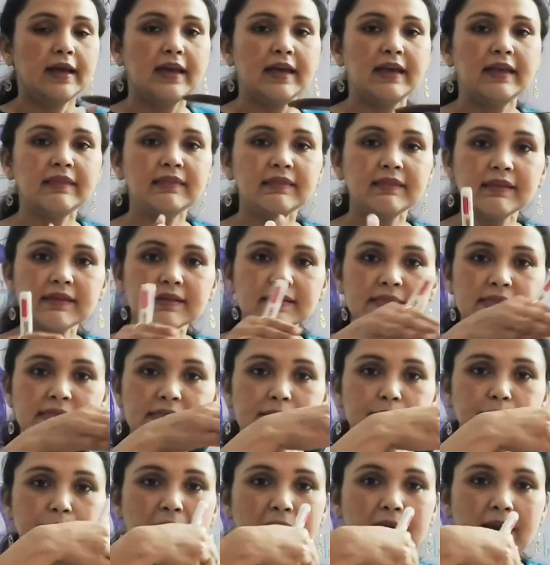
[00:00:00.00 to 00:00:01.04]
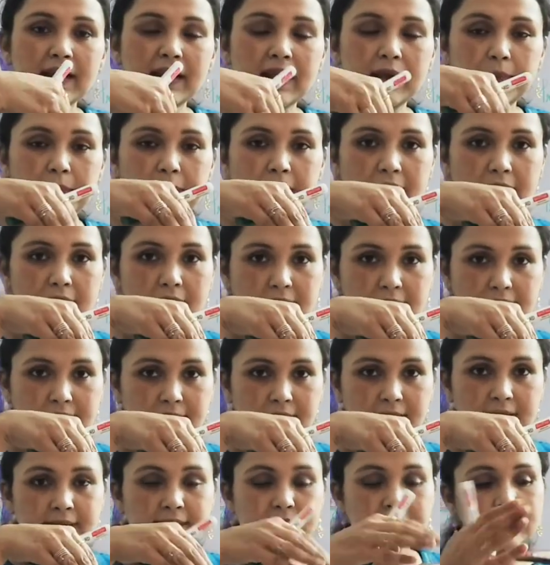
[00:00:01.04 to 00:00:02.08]
in this bilaminar
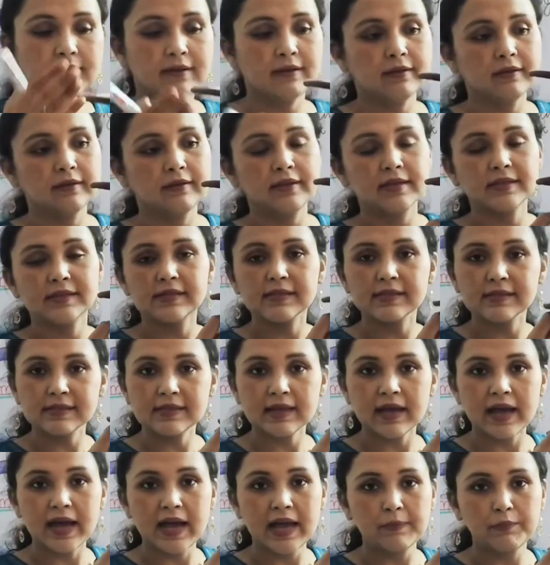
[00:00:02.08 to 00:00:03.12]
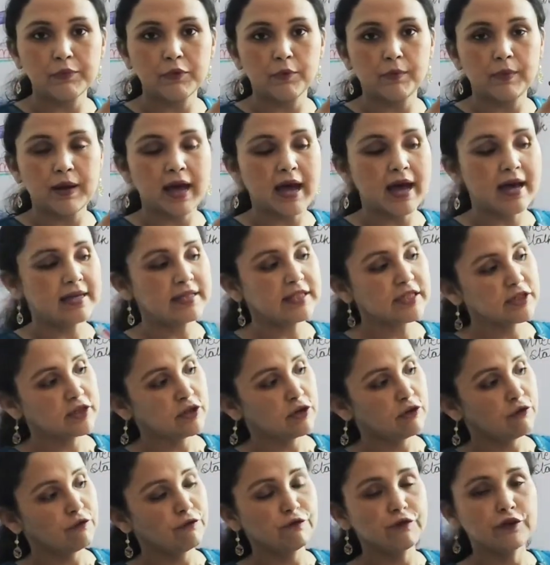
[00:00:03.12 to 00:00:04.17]
disc, this is the hypoblast.
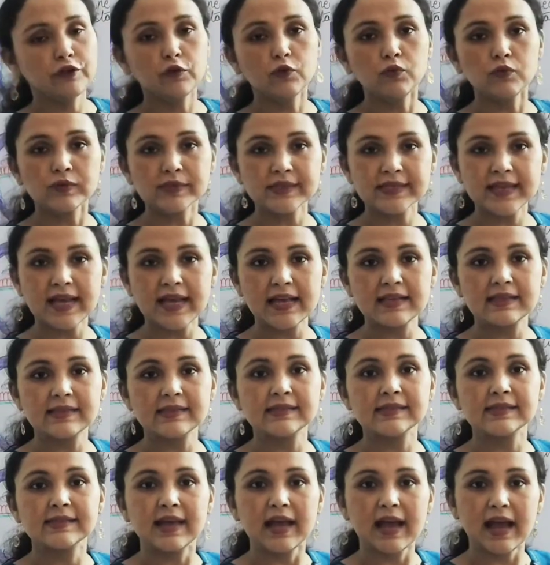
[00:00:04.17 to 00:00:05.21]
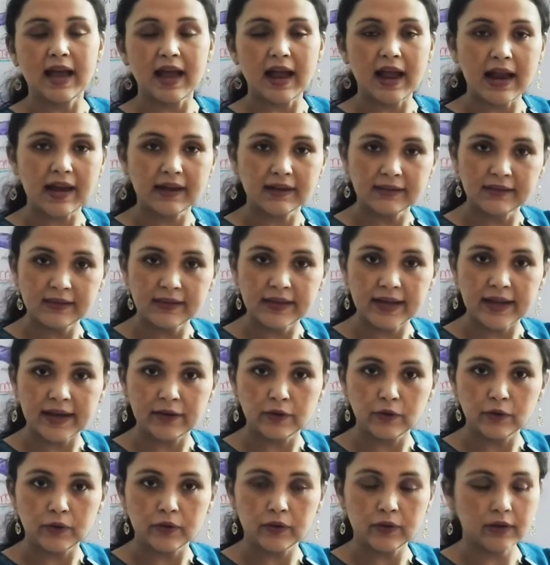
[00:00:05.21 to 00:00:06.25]
Few cells at the
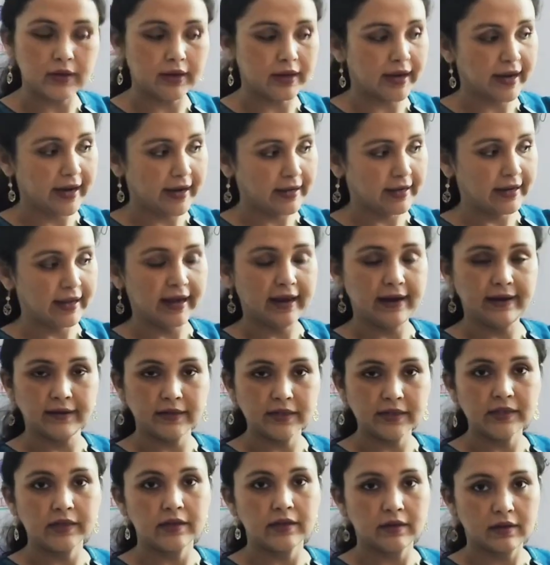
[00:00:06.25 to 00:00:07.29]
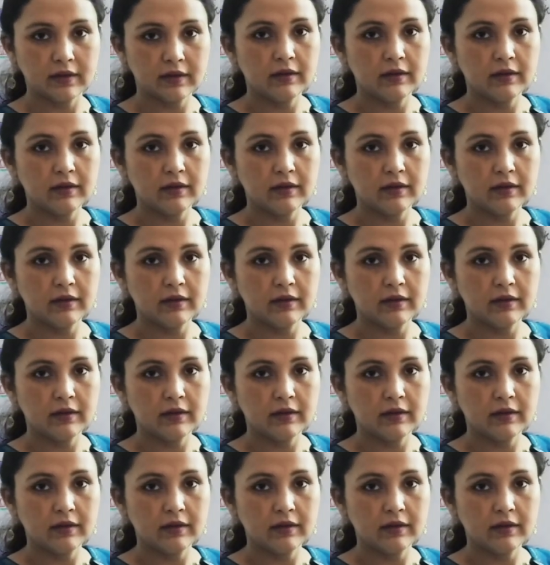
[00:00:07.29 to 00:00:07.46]
head end